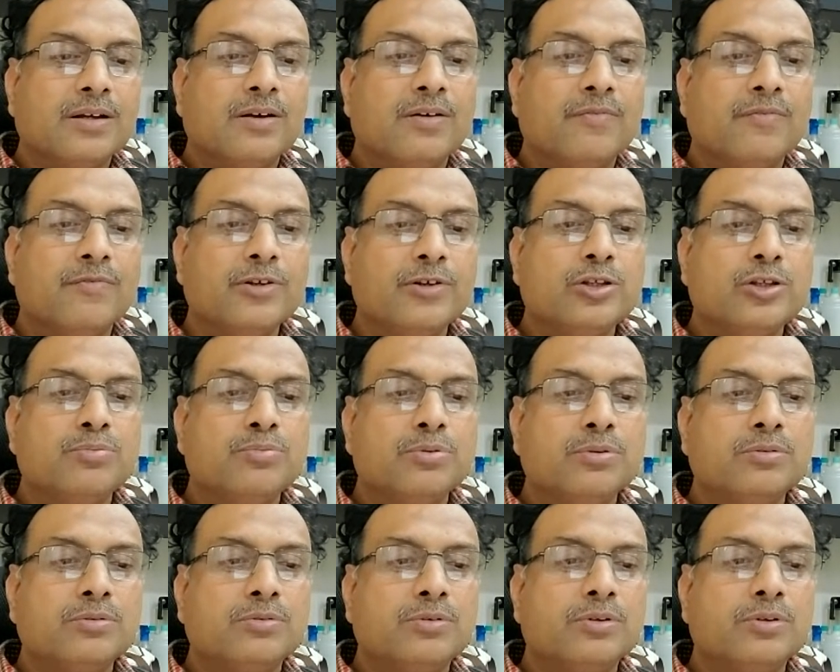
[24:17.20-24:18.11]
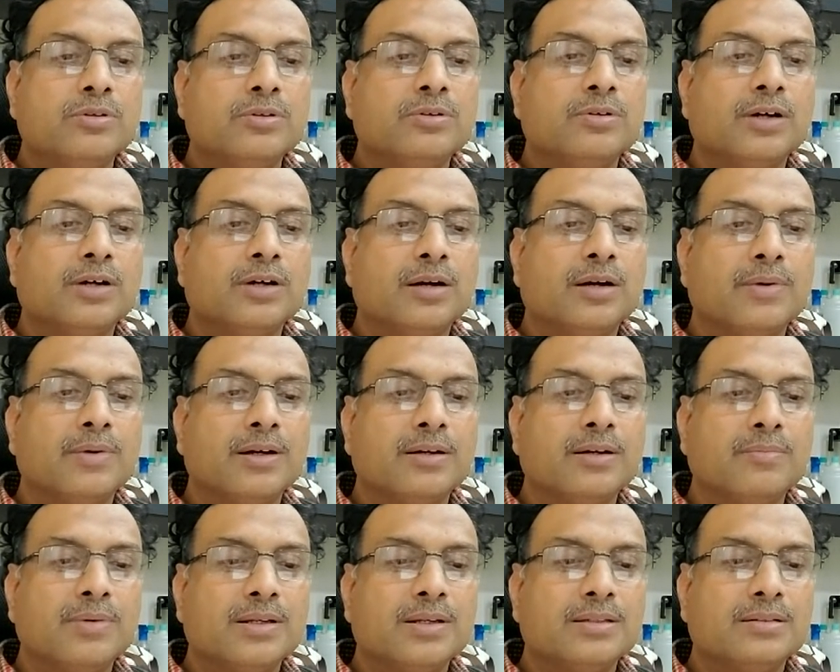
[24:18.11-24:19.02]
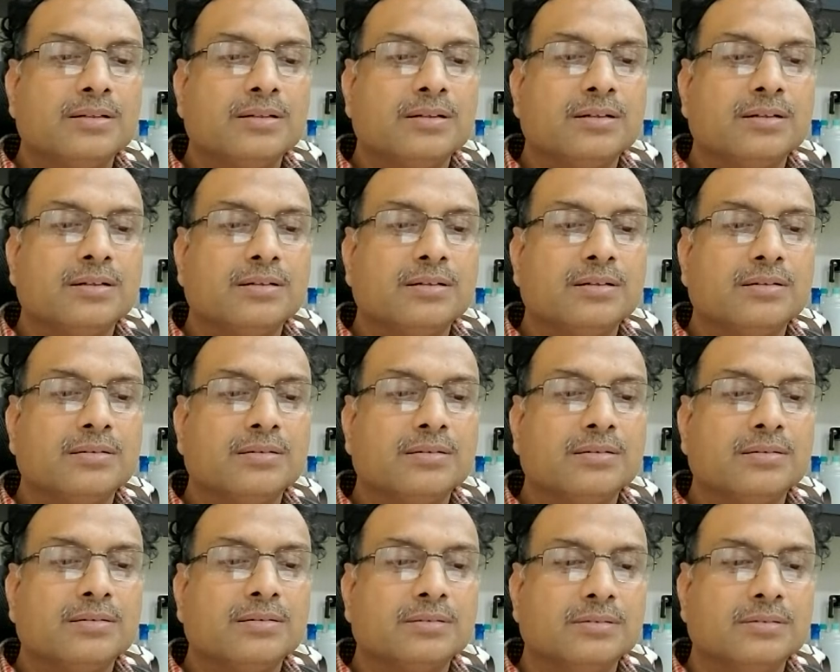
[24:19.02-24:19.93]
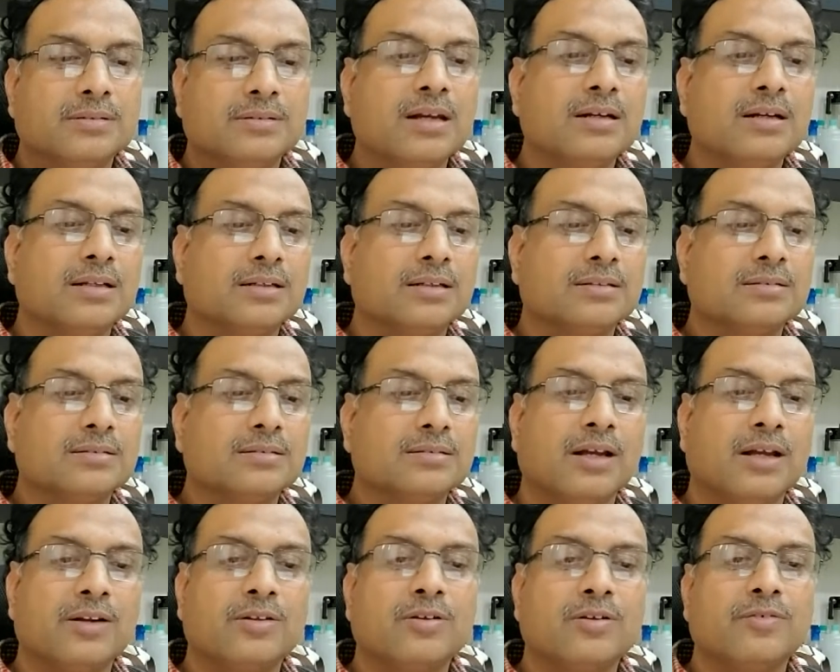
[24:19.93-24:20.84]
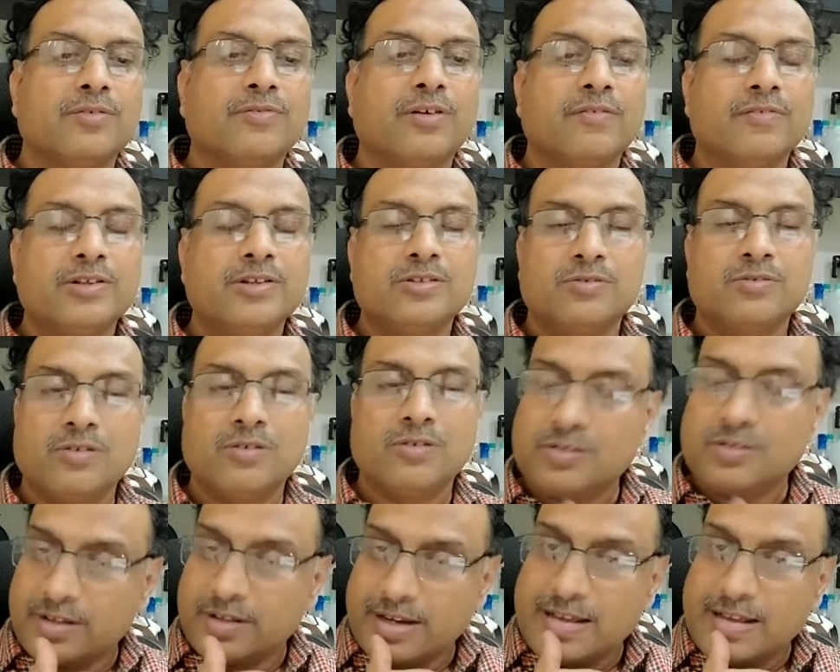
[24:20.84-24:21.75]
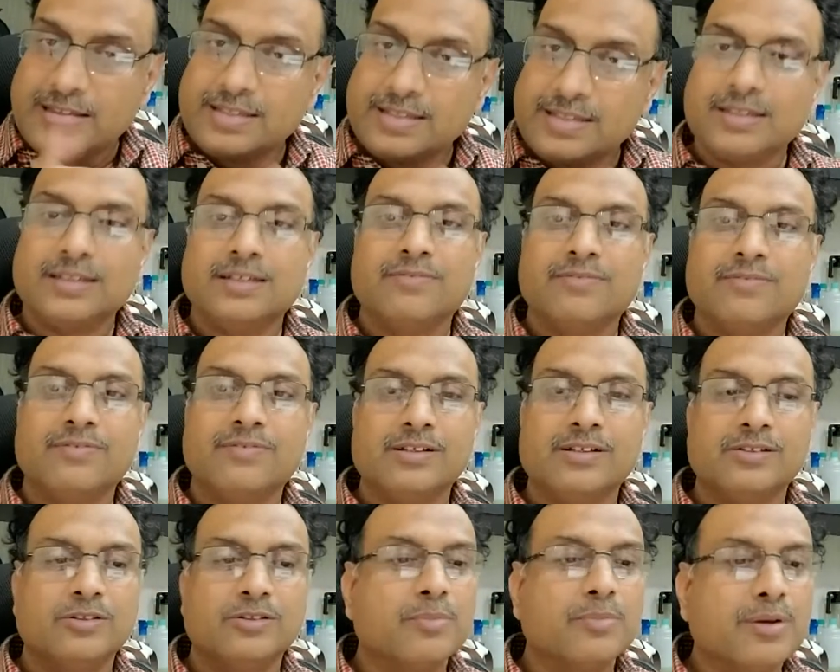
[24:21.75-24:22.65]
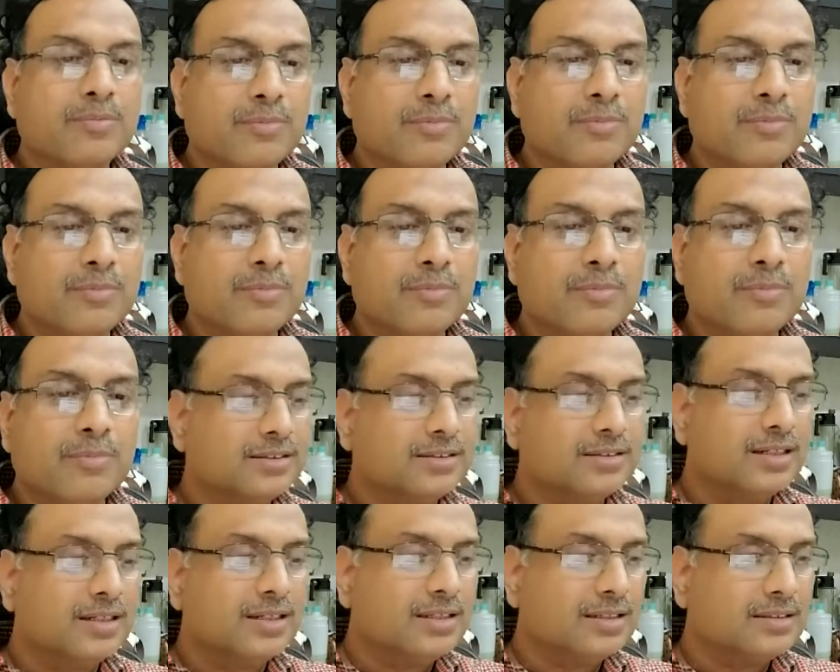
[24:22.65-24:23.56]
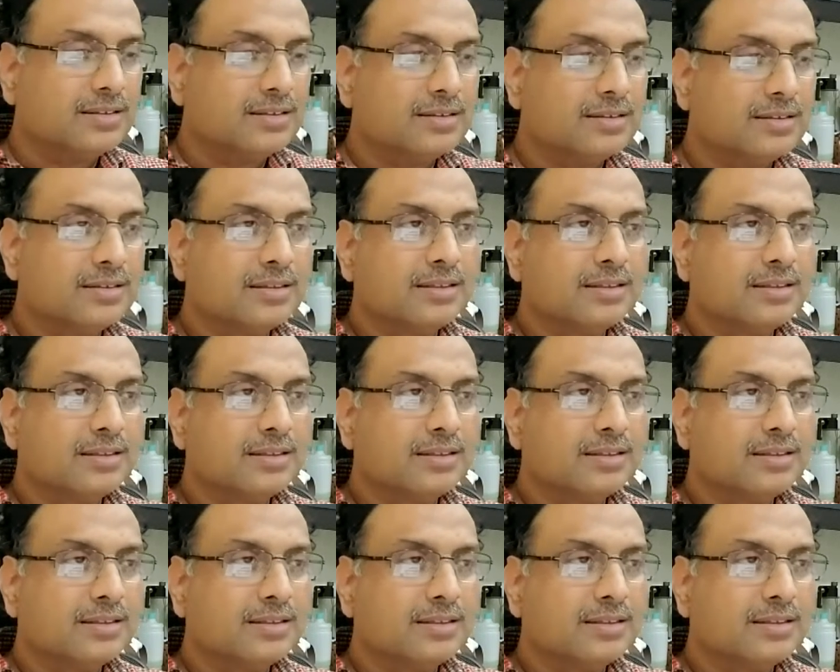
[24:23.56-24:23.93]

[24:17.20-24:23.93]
Which book would you recommend based on genetics? I don't know for which course you're asking, but it's human molecular genetics.